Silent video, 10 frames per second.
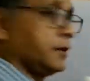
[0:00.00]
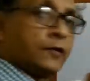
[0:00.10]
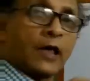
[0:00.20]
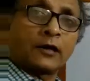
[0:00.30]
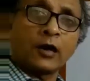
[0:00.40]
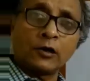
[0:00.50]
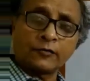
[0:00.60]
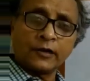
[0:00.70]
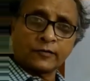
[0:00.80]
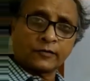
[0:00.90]
it is
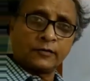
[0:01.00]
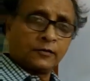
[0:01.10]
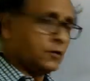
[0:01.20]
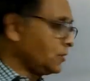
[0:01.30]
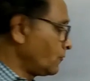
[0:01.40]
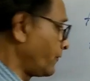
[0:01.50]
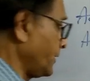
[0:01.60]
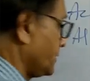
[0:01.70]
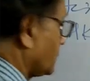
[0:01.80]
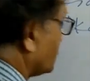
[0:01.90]
alkalosis.
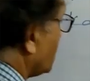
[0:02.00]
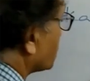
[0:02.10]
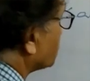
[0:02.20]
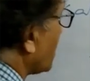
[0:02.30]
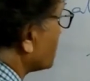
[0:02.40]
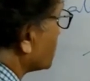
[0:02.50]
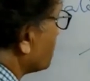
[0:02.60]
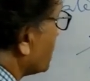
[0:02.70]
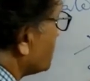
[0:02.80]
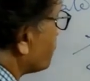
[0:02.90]
When it is less than
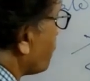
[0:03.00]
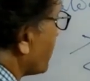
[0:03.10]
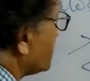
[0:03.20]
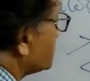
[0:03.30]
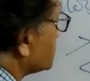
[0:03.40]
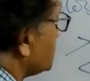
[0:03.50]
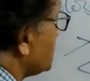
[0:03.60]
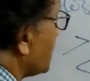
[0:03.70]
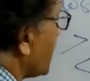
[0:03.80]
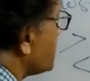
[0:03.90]

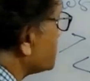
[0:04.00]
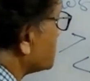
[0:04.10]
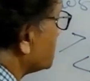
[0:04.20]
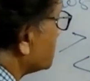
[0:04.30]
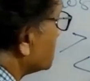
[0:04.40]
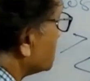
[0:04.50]
7.38, it